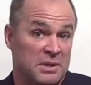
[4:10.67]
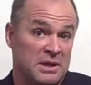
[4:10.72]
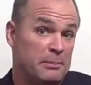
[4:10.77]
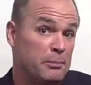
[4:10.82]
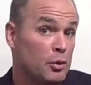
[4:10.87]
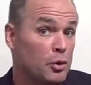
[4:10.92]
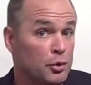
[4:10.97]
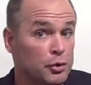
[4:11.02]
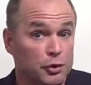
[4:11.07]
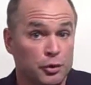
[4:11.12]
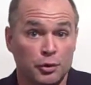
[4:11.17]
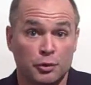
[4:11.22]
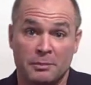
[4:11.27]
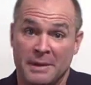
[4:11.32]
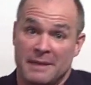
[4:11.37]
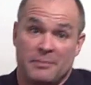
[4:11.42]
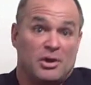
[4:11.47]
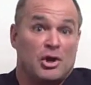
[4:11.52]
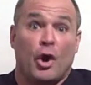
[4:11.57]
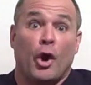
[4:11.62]
who
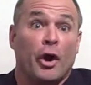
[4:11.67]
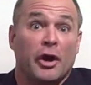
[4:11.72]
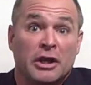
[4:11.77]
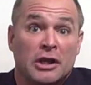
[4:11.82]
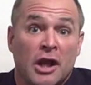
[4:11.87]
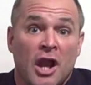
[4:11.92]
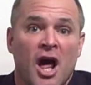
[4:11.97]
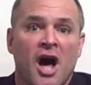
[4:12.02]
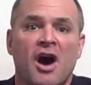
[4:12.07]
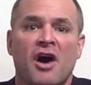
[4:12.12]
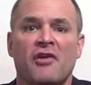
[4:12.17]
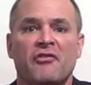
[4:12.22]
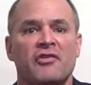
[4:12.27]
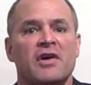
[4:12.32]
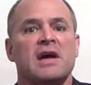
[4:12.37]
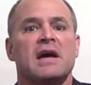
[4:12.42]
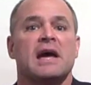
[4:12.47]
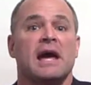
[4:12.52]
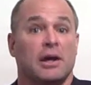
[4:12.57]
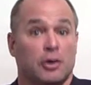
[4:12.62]
maybe are in love
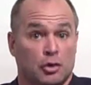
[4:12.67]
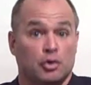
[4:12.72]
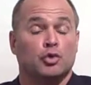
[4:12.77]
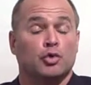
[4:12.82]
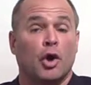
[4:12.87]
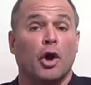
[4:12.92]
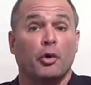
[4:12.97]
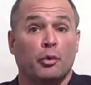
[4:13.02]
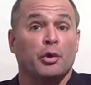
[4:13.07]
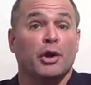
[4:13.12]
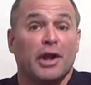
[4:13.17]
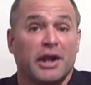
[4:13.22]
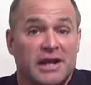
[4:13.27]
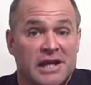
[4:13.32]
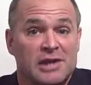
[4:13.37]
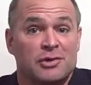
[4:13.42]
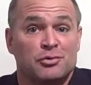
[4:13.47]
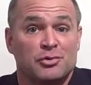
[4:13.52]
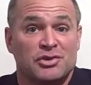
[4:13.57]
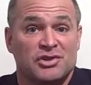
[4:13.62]
and who are
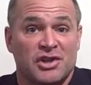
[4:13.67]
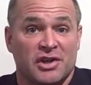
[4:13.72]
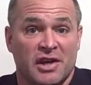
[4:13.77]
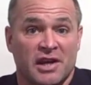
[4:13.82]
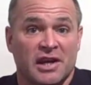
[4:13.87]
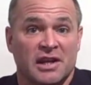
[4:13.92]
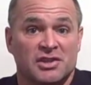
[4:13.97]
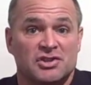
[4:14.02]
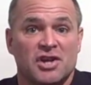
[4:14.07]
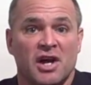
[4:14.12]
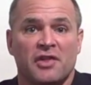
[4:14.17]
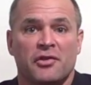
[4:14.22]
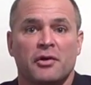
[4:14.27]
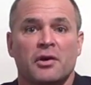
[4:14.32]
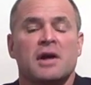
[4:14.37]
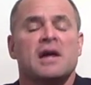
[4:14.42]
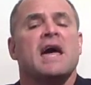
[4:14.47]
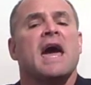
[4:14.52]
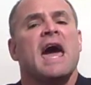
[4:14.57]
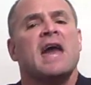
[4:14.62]
really interested in each
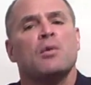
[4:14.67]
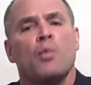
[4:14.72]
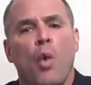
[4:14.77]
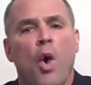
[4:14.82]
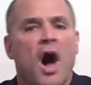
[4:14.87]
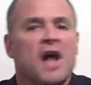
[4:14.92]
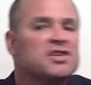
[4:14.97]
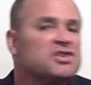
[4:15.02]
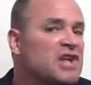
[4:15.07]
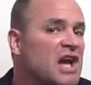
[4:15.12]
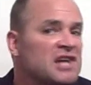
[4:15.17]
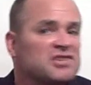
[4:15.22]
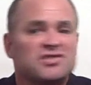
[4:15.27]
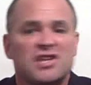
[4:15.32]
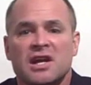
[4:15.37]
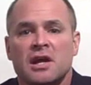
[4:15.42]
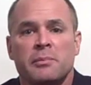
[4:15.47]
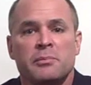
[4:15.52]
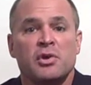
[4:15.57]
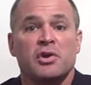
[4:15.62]
other, and watch as
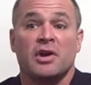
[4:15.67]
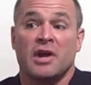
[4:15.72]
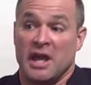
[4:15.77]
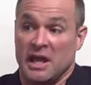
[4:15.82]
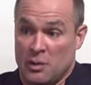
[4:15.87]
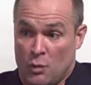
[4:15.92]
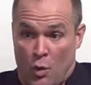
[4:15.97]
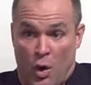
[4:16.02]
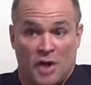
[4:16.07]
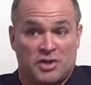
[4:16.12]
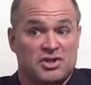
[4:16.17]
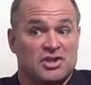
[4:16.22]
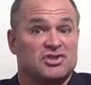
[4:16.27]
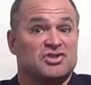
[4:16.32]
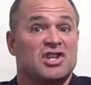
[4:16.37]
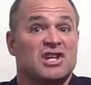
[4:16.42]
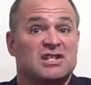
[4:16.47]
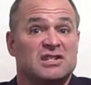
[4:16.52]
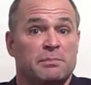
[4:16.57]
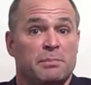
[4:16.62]
they communicate, watch
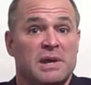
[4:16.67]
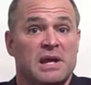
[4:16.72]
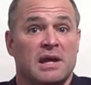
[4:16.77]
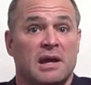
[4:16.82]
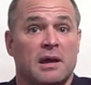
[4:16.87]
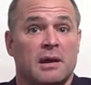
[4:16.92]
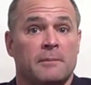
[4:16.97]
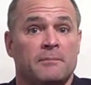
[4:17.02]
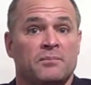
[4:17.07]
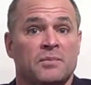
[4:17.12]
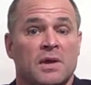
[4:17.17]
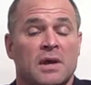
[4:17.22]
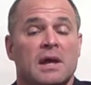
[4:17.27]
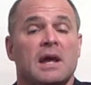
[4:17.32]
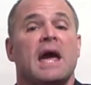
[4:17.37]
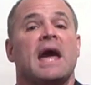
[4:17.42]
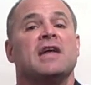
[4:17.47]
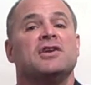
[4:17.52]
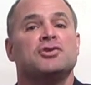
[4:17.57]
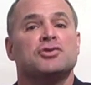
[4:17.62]
as they speak.
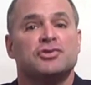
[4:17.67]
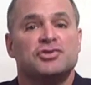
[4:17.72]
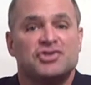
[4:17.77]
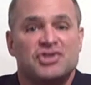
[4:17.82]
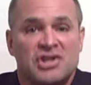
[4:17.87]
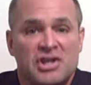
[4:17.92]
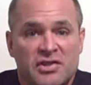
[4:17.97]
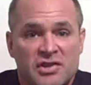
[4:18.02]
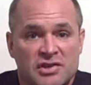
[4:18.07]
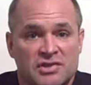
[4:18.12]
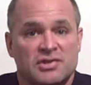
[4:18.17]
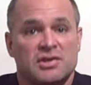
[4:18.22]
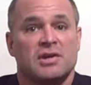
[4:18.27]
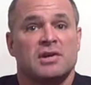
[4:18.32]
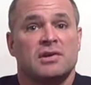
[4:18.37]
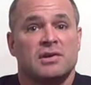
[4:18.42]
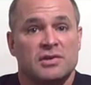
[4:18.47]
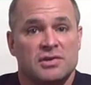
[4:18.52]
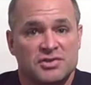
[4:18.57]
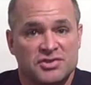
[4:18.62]
And you'll see these
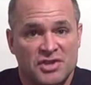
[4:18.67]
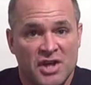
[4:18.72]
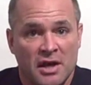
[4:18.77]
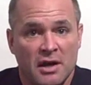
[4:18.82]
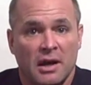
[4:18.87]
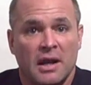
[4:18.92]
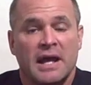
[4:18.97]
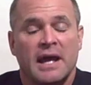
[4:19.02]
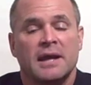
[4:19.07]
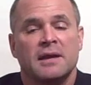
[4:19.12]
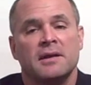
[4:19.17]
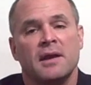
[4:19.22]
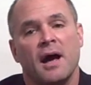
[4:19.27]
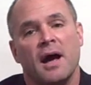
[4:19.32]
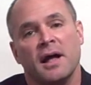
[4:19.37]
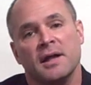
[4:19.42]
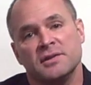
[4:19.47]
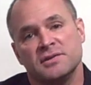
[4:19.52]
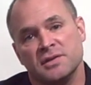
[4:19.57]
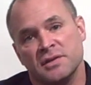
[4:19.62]
subtle head
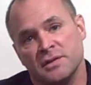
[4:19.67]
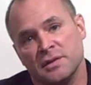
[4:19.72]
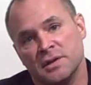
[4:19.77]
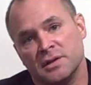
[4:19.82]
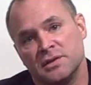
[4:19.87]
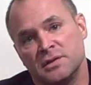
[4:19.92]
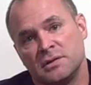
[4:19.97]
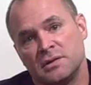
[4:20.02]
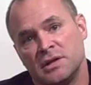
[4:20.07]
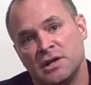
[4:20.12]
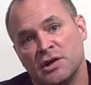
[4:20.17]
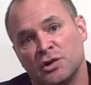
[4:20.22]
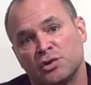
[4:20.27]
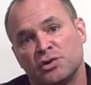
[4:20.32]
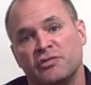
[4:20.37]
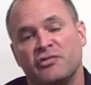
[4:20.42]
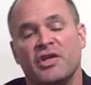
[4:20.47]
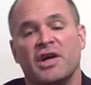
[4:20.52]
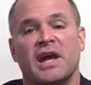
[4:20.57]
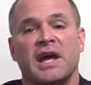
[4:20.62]
nods and the
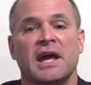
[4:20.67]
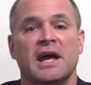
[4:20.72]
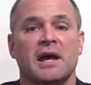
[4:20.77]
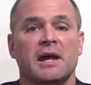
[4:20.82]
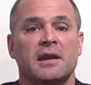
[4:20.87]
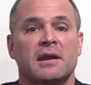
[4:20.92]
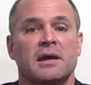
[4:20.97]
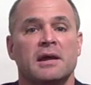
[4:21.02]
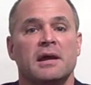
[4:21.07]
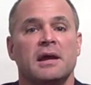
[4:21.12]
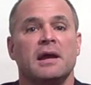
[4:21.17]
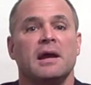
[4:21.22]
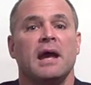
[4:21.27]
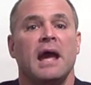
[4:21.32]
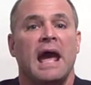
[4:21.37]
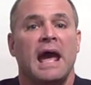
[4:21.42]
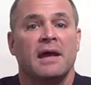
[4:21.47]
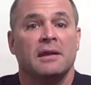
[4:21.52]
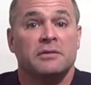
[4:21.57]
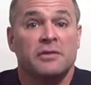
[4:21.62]
tilt of the head
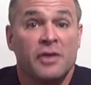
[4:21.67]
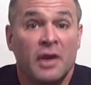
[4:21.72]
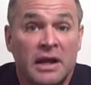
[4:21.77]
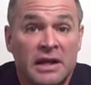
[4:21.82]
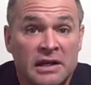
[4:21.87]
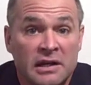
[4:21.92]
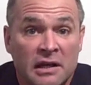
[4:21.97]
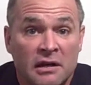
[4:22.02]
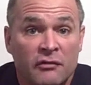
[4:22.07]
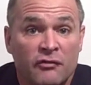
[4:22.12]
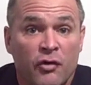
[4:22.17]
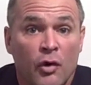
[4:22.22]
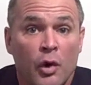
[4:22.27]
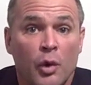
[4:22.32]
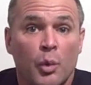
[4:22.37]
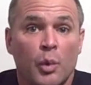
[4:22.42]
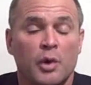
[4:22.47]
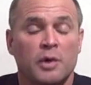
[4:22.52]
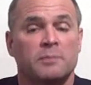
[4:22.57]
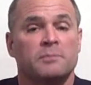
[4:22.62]
and the leaning
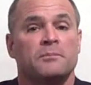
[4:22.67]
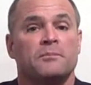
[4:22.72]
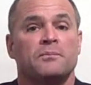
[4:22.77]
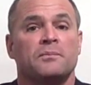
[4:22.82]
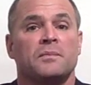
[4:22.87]
forward.